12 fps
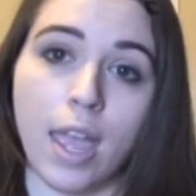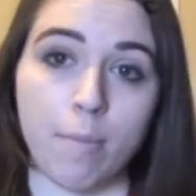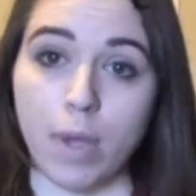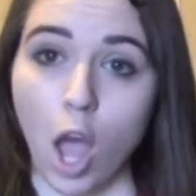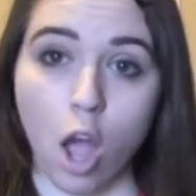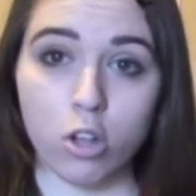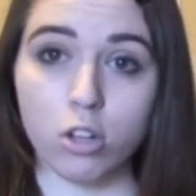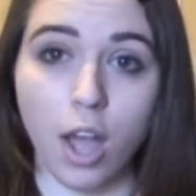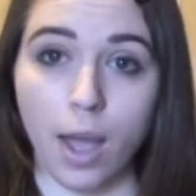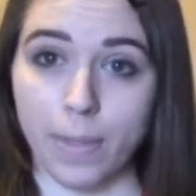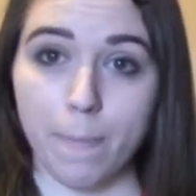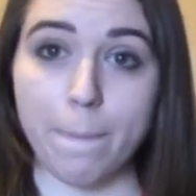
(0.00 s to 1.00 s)
My uncle
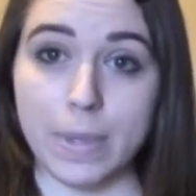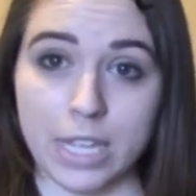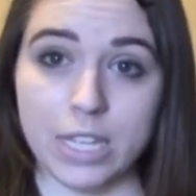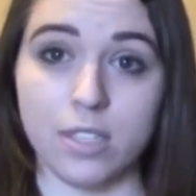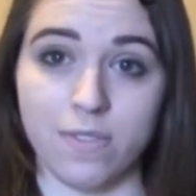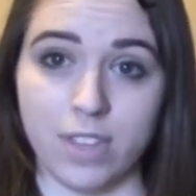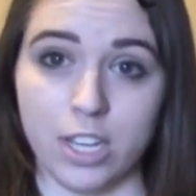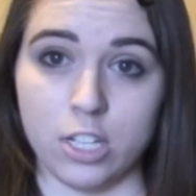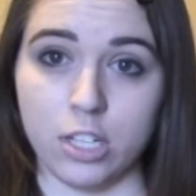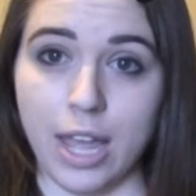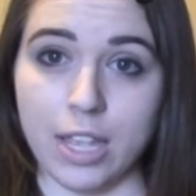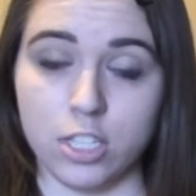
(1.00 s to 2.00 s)
caught the biggest
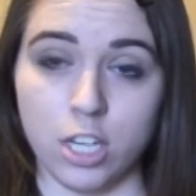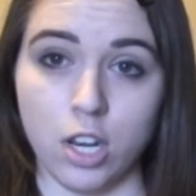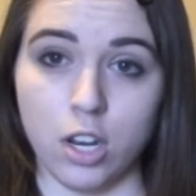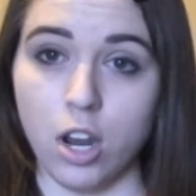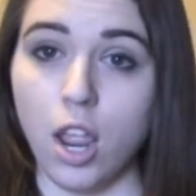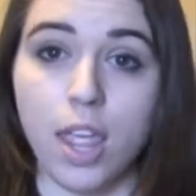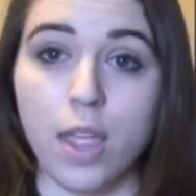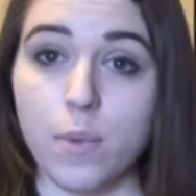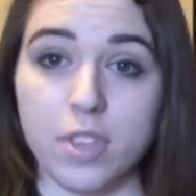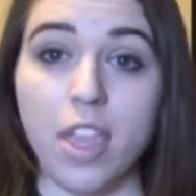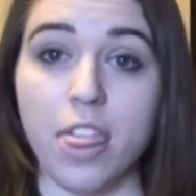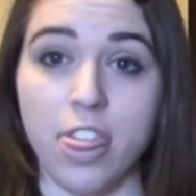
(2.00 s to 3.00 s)
fish last year. It
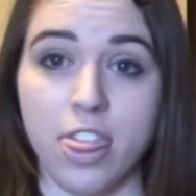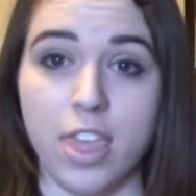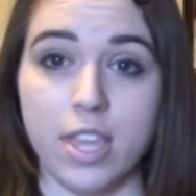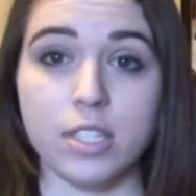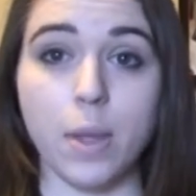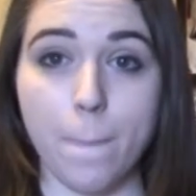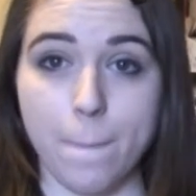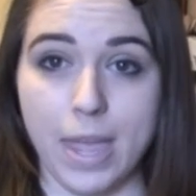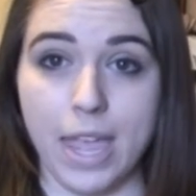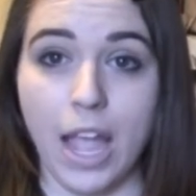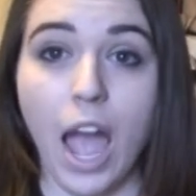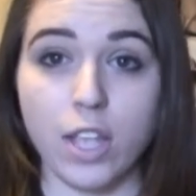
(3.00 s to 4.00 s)
was this
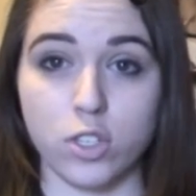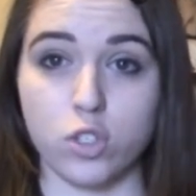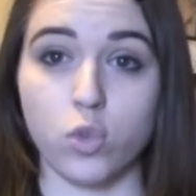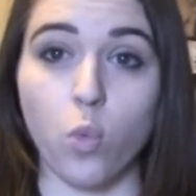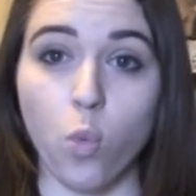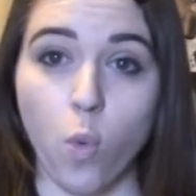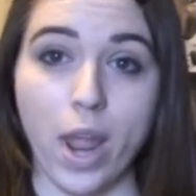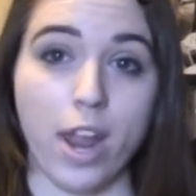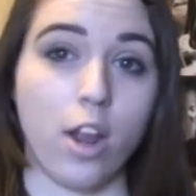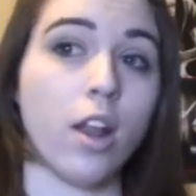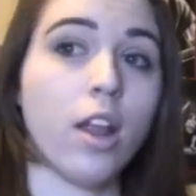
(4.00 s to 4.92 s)
big, I swear.